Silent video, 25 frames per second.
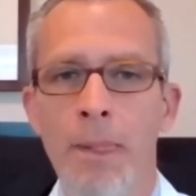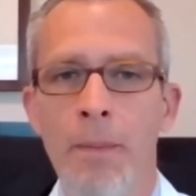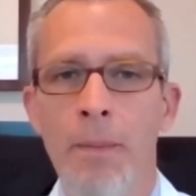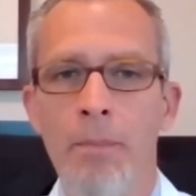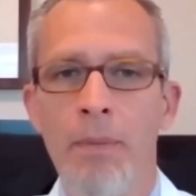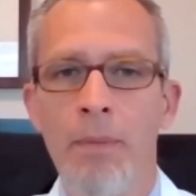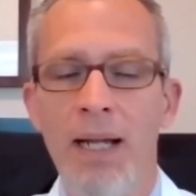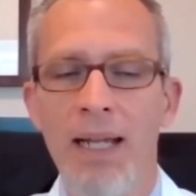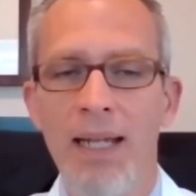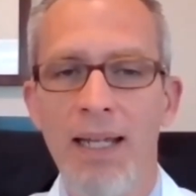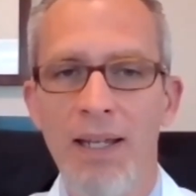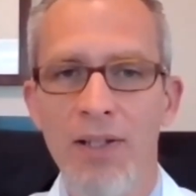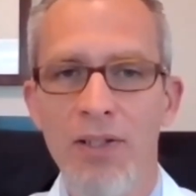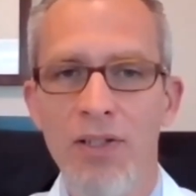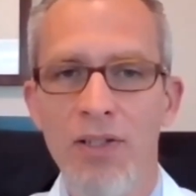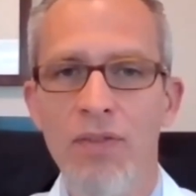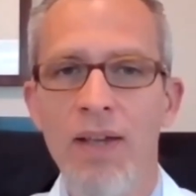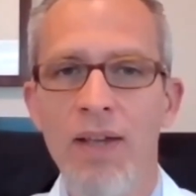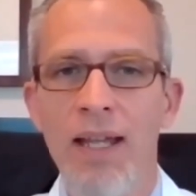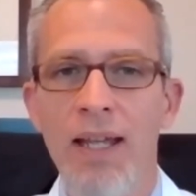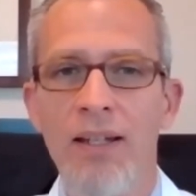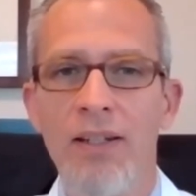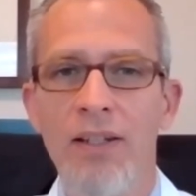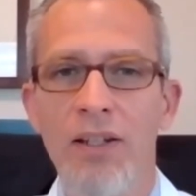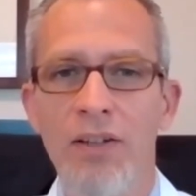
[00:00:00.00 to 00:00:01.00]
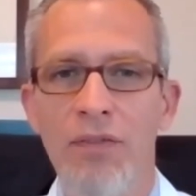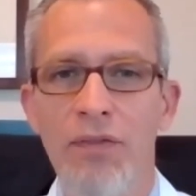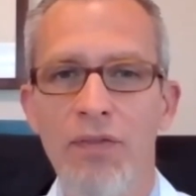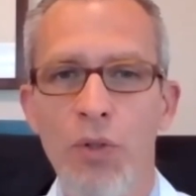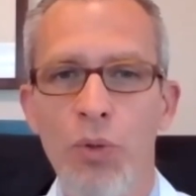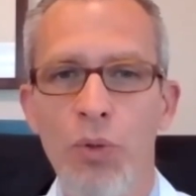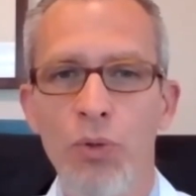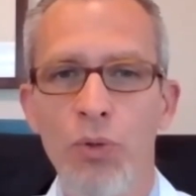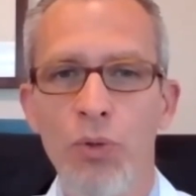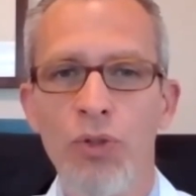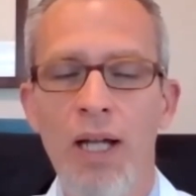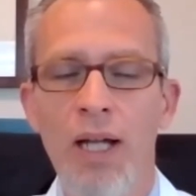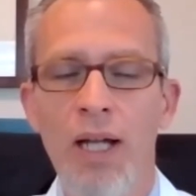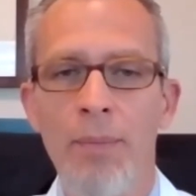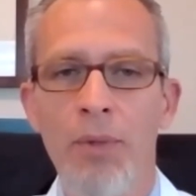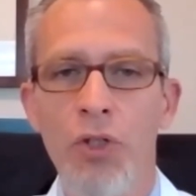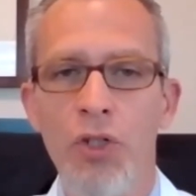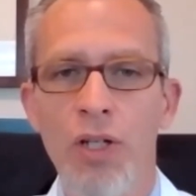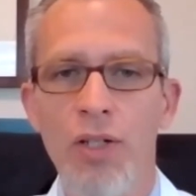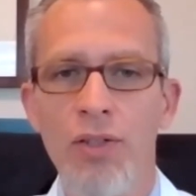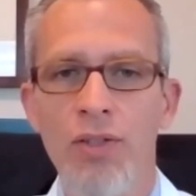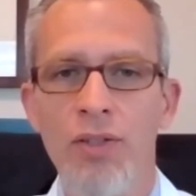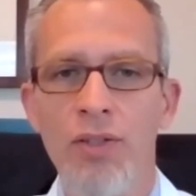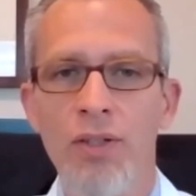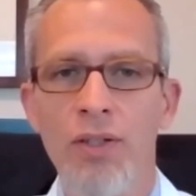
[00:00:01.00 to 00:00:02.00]
My kids have had a difficult time
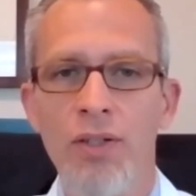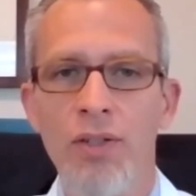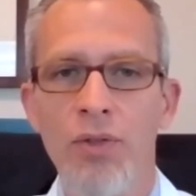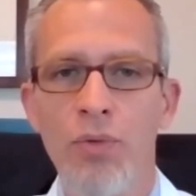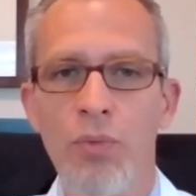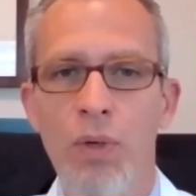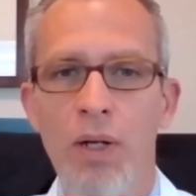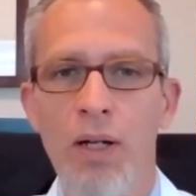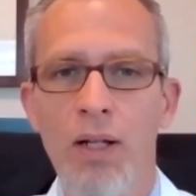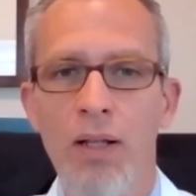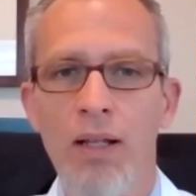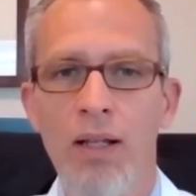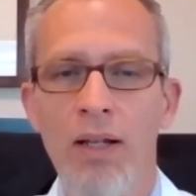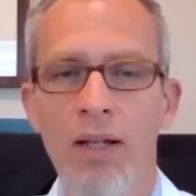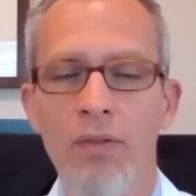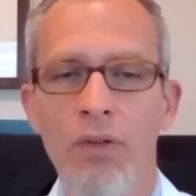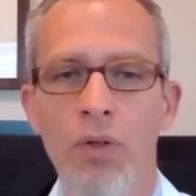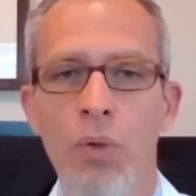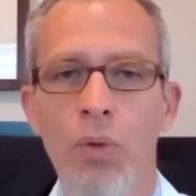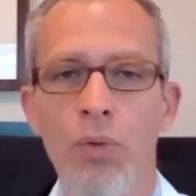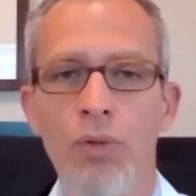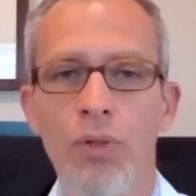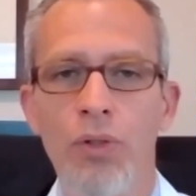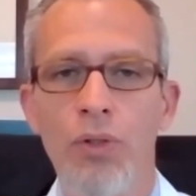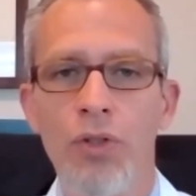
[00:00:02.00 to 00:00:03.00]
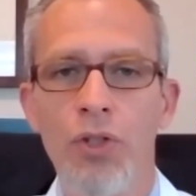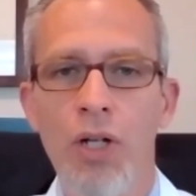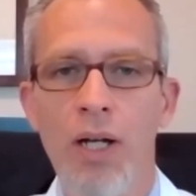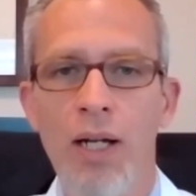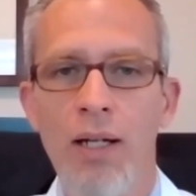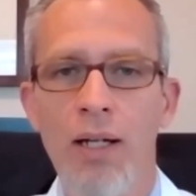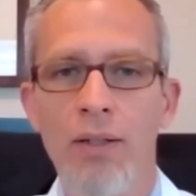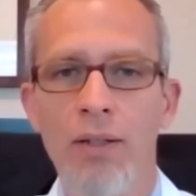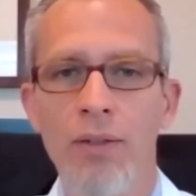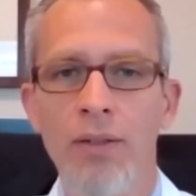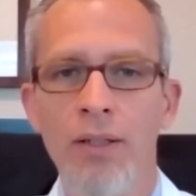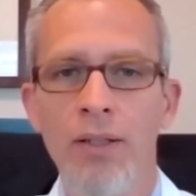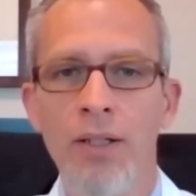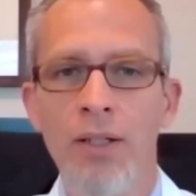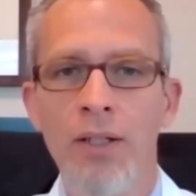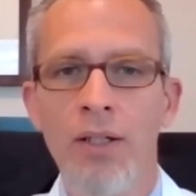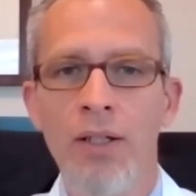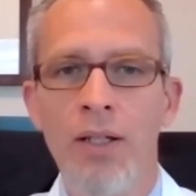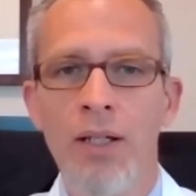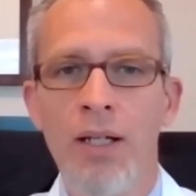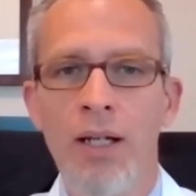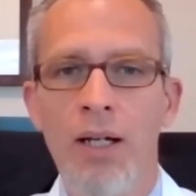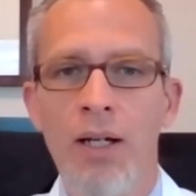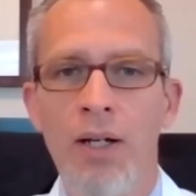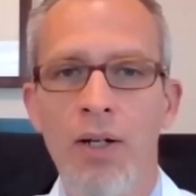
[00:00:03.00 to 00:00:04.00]
adjusting as well. I have an older child
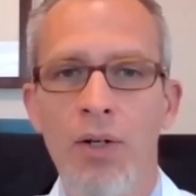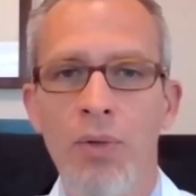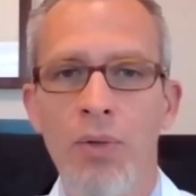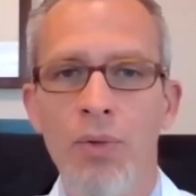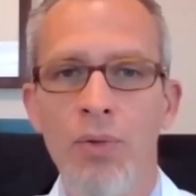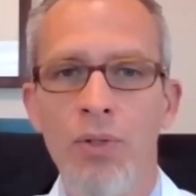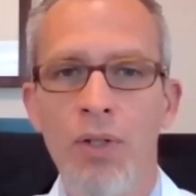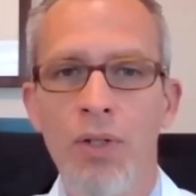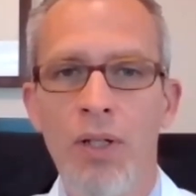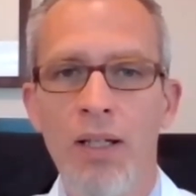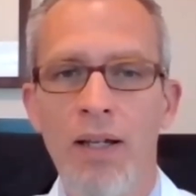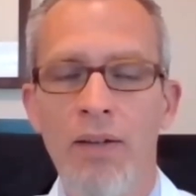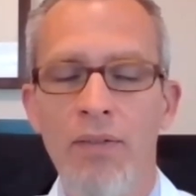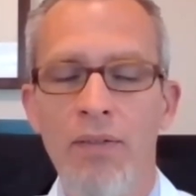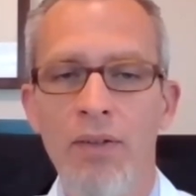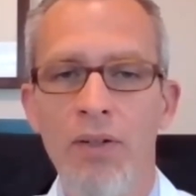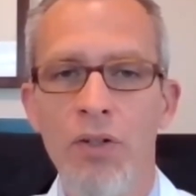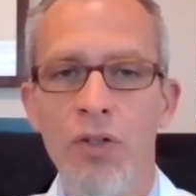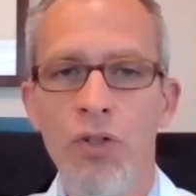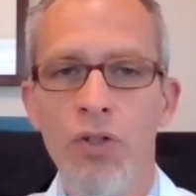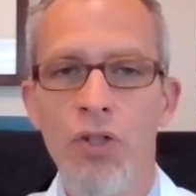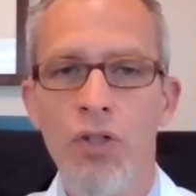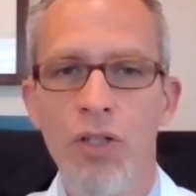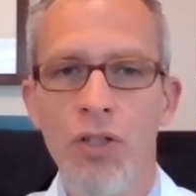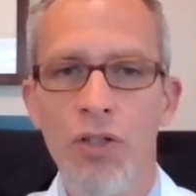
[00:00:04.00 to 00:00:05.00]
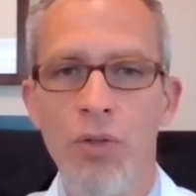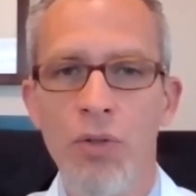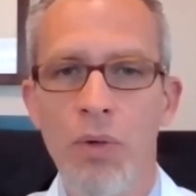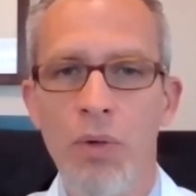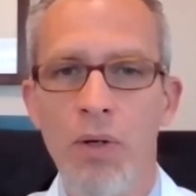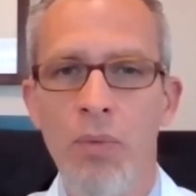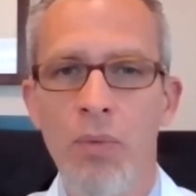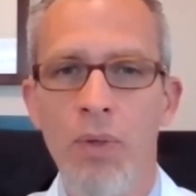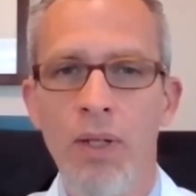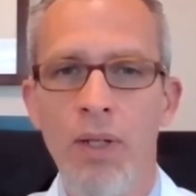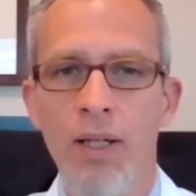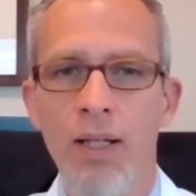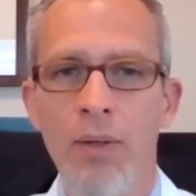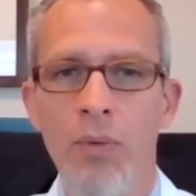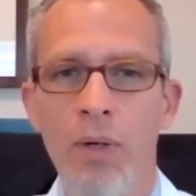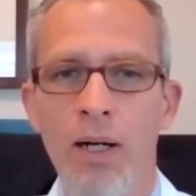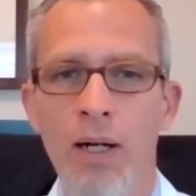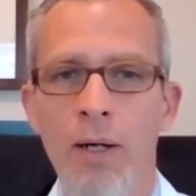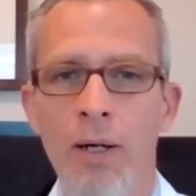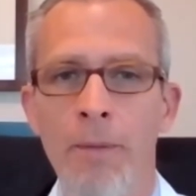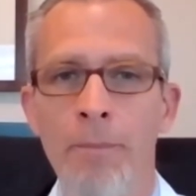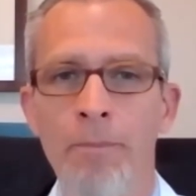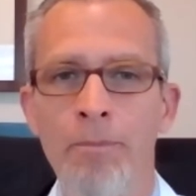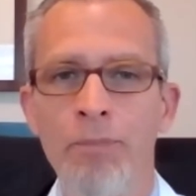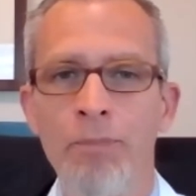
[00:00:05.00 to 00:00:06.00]
who's 11. She's doing really
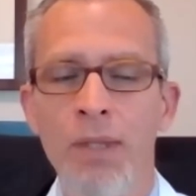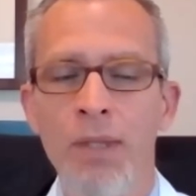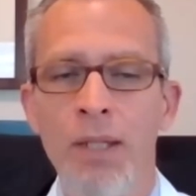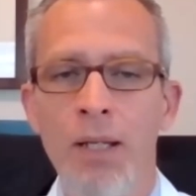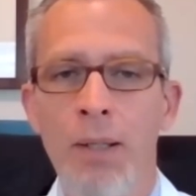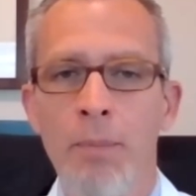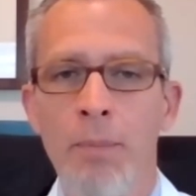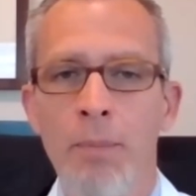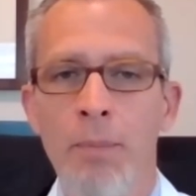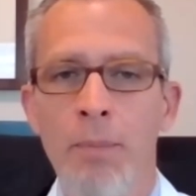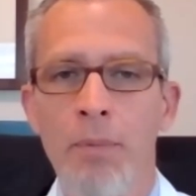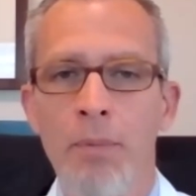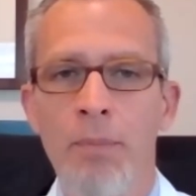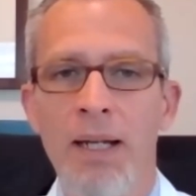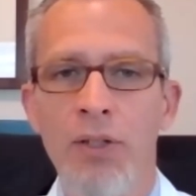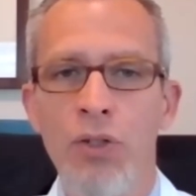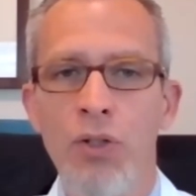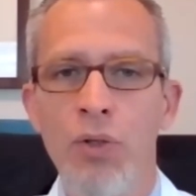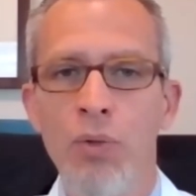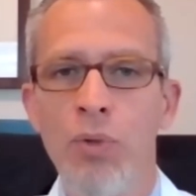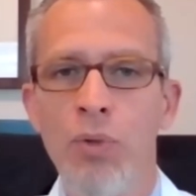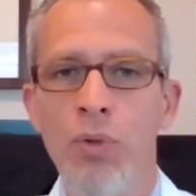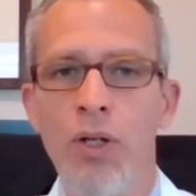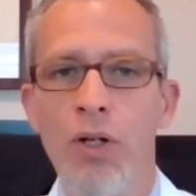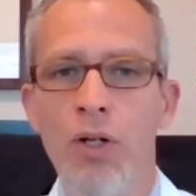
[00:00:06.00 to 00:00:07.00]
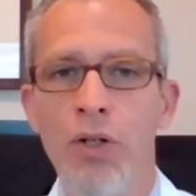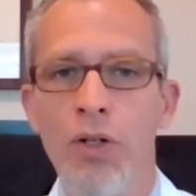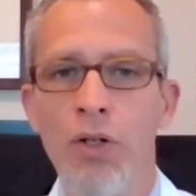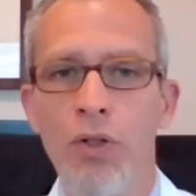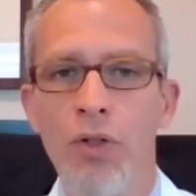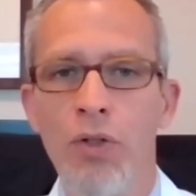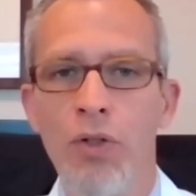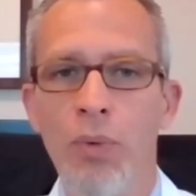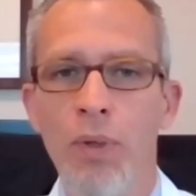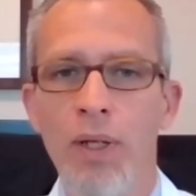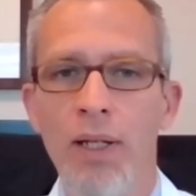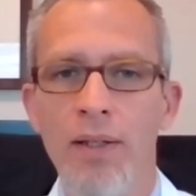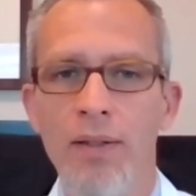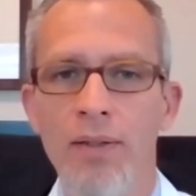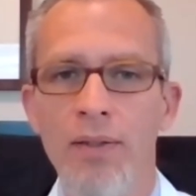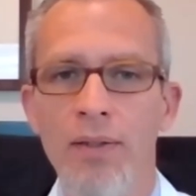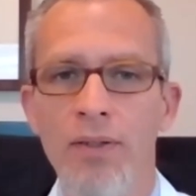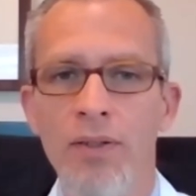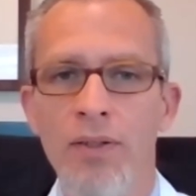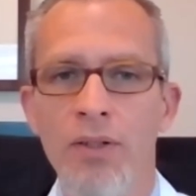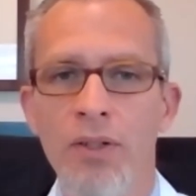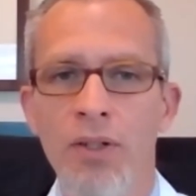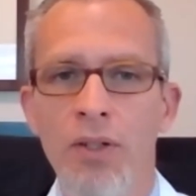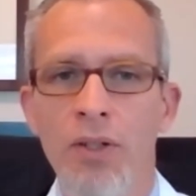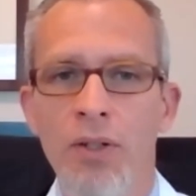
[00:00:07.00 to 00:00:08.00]
well. But my two younger
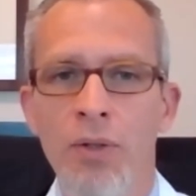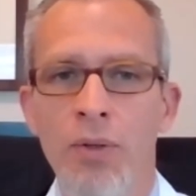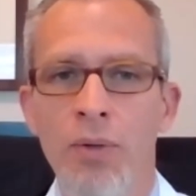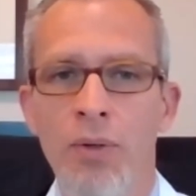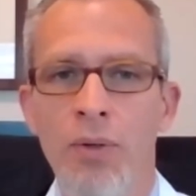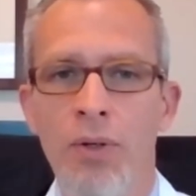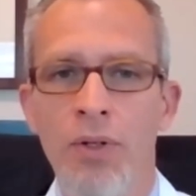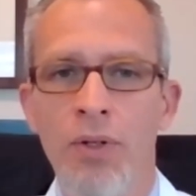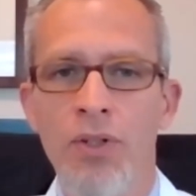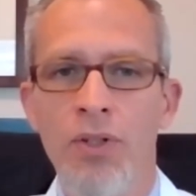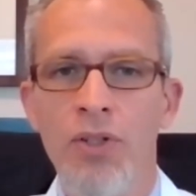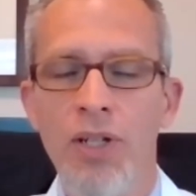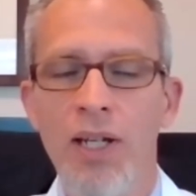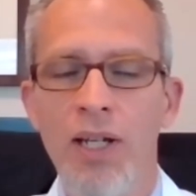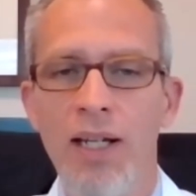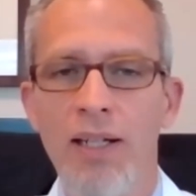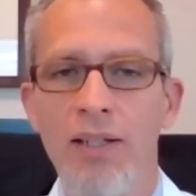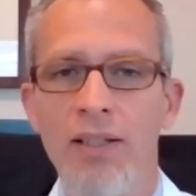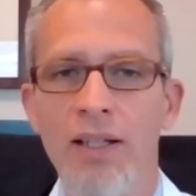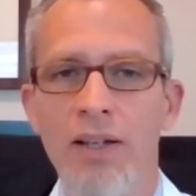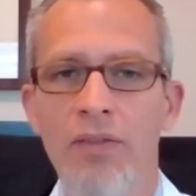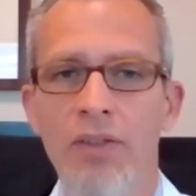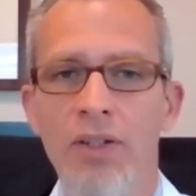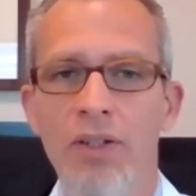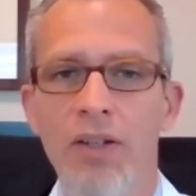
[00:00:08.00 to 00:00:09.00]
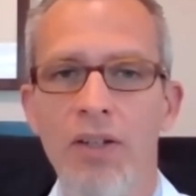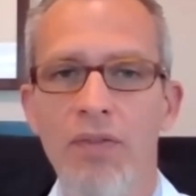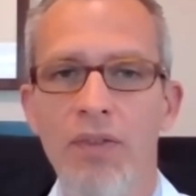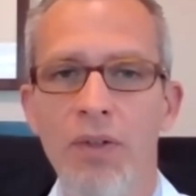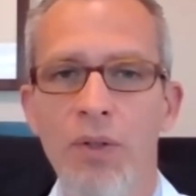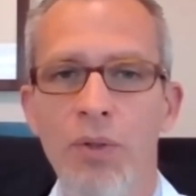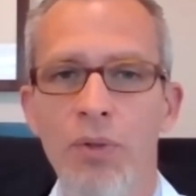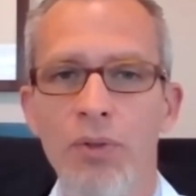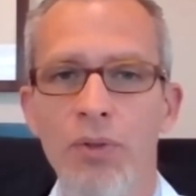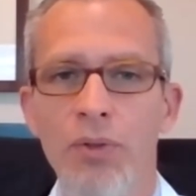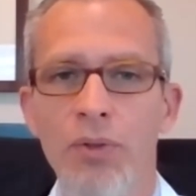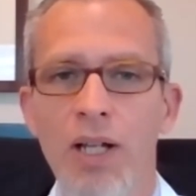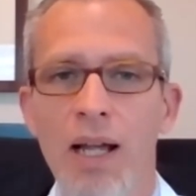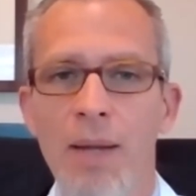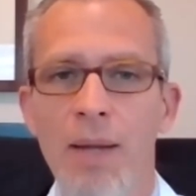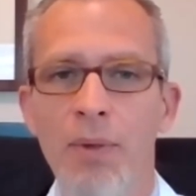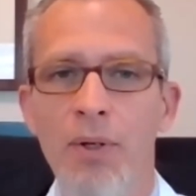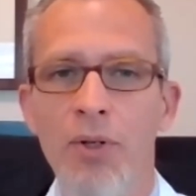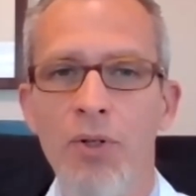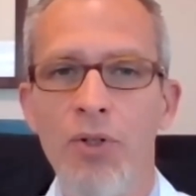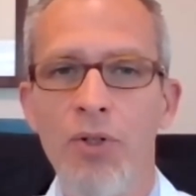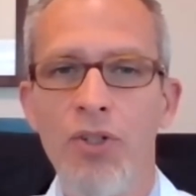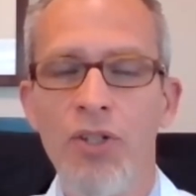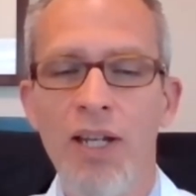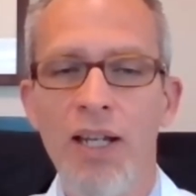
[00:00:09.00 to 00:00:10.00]
twins, who are 6, have a difficult time
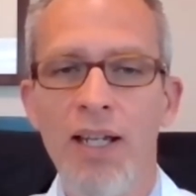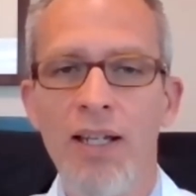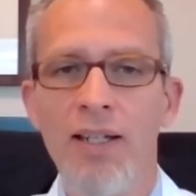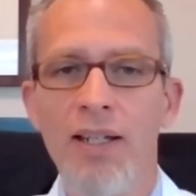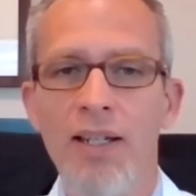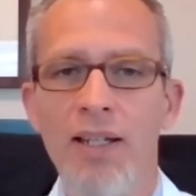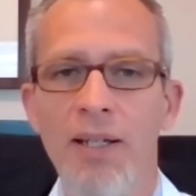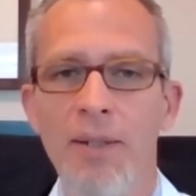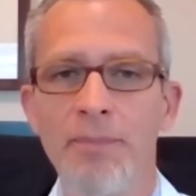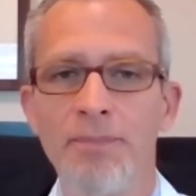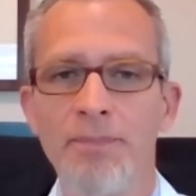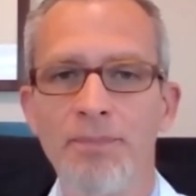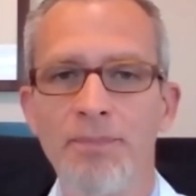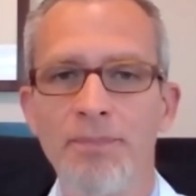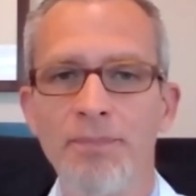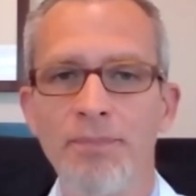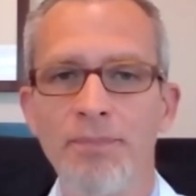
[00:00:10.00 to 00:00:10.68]
understanding